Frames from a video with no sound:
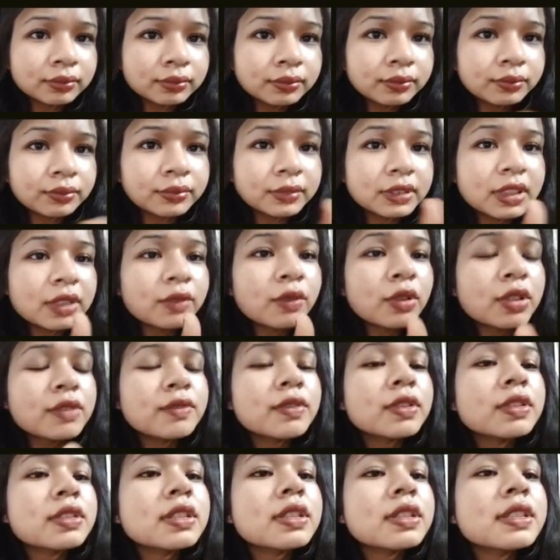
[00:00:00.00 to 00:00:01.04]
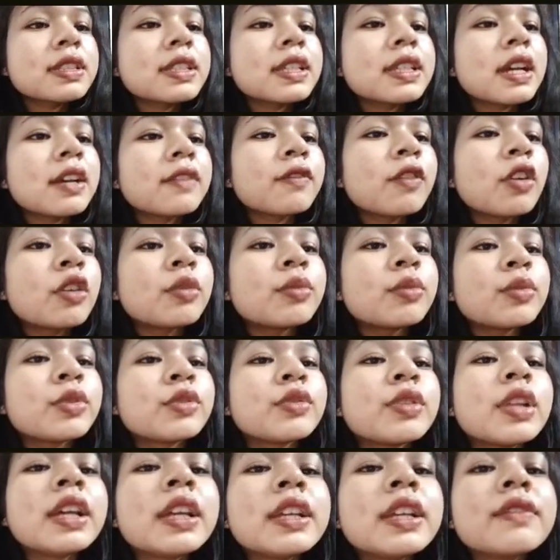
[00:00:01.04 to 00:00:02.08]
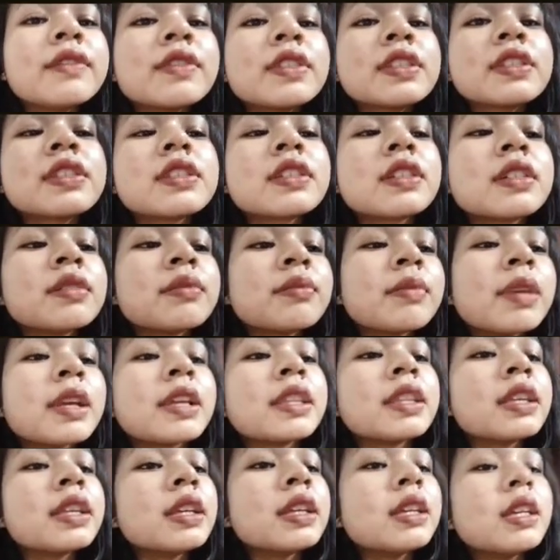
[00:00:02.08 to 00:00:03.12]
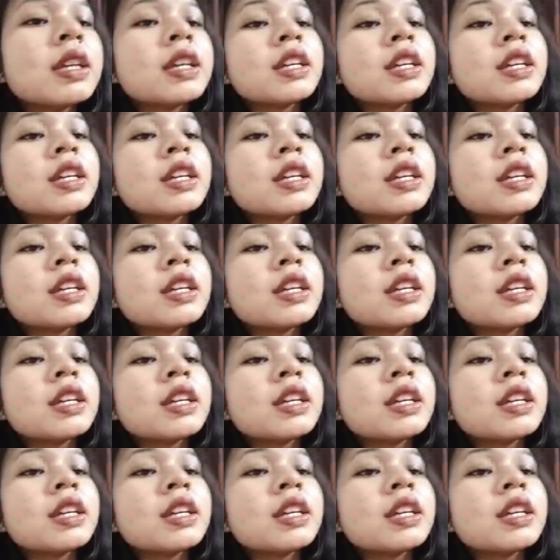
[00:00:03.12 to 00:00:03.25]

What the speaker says: Then what was the CR formula? It was done by the